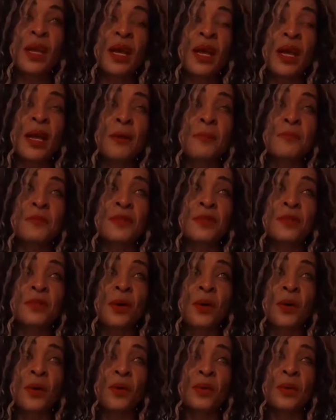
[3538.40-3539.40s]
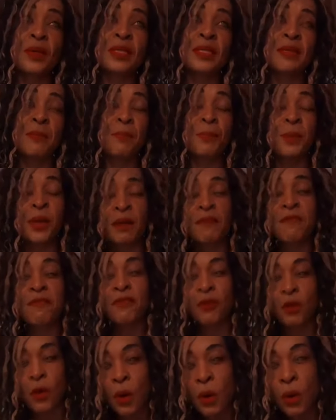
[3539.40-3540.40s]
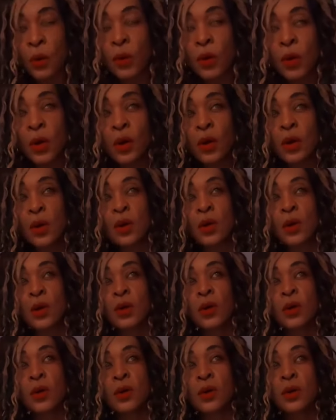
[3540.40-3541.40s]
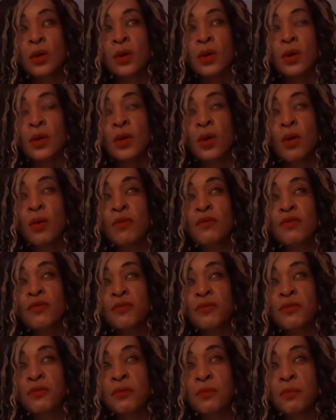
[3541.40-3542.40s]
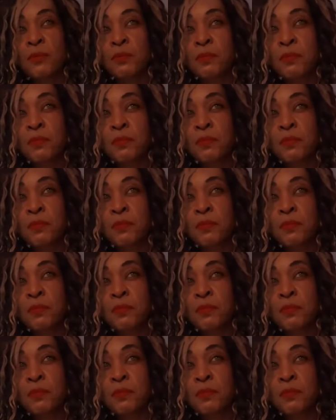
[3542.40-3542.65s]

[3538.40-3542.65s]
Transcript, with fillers: um, so it's a big flow of